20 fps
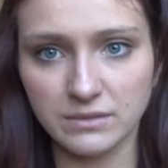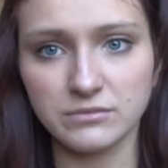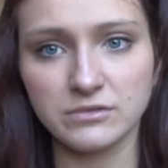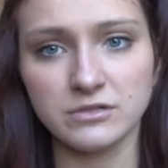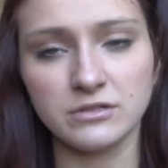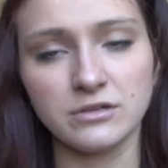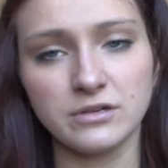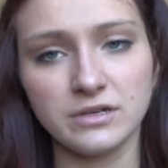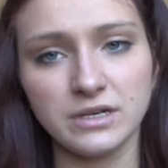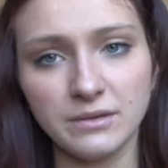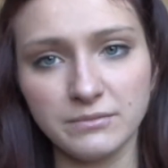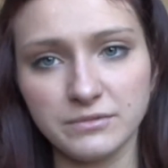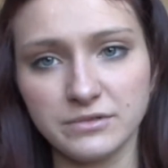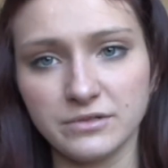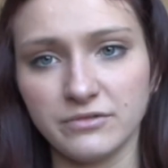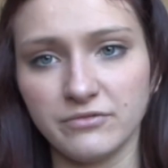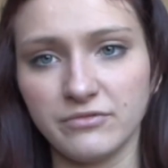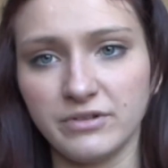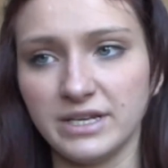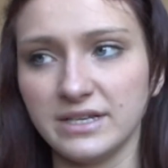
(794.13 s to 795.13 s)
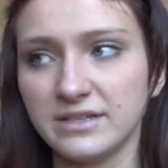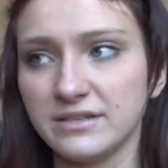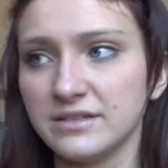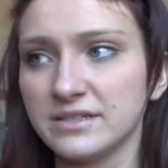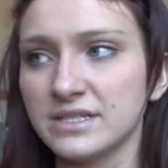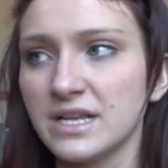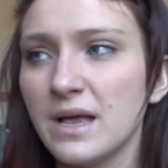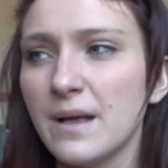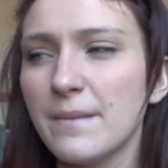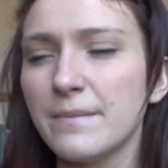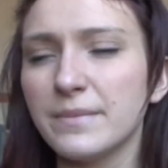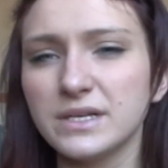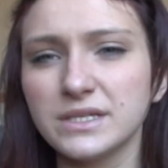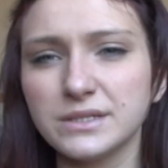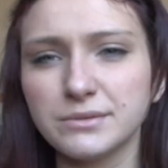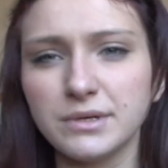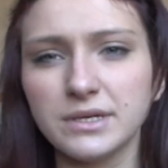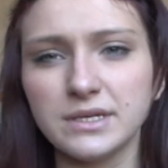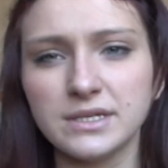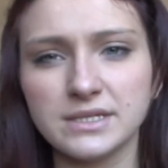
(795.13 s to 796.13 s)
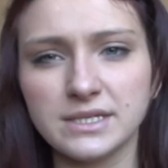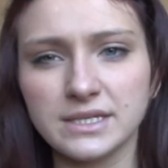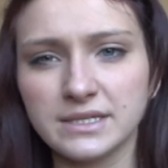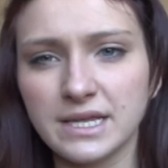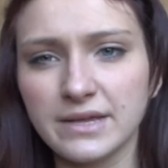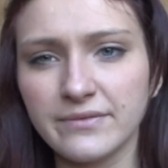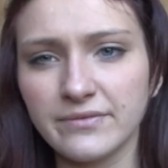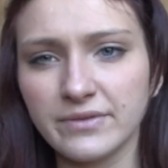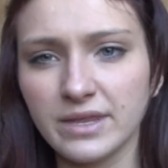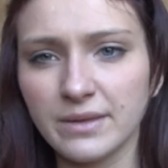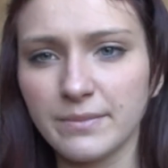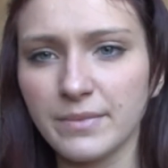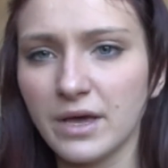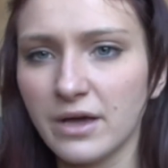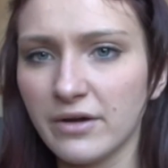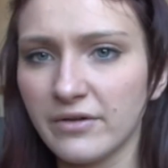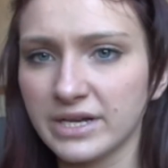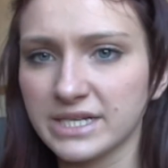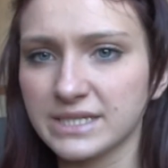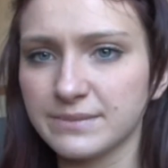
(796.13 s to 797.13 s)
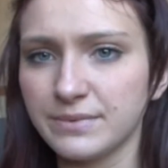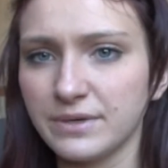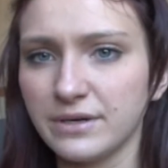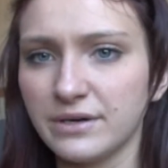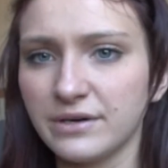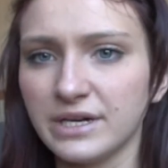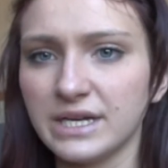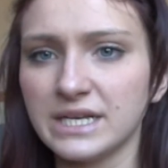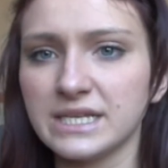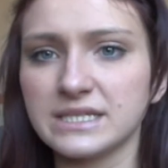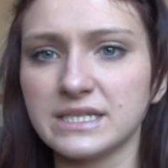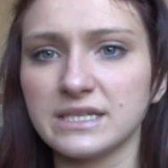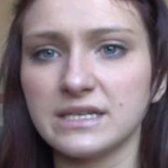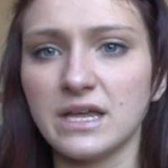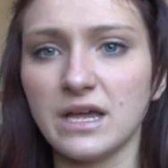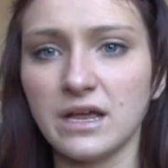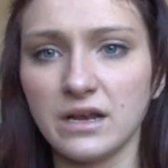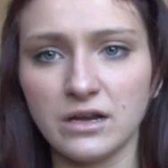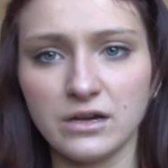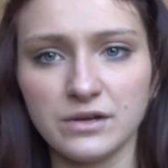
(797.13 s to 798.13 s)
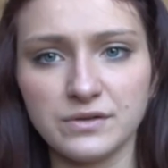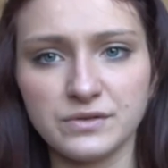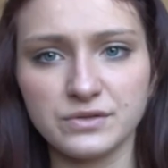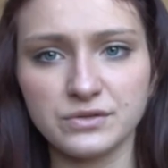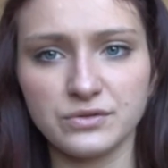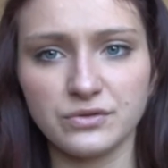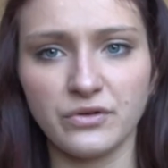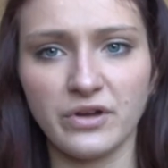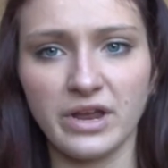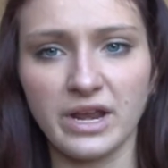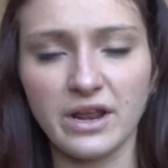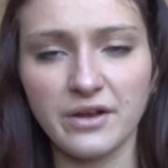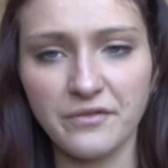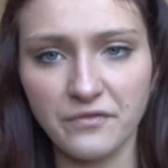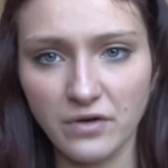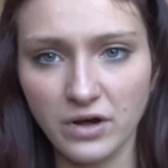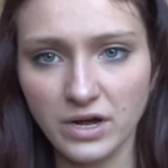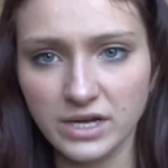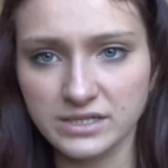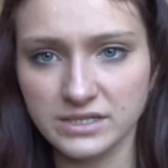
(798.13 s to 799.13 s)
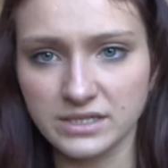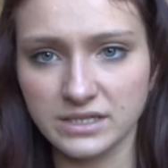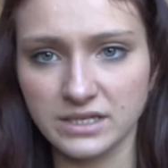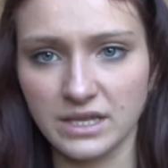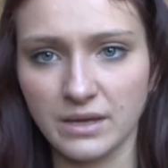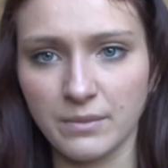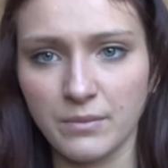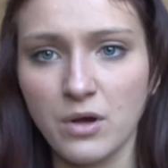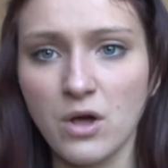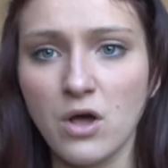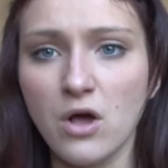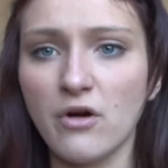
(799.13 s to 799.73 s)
She's looking up to the readers, but as well as giving them her experience and her life story and advising them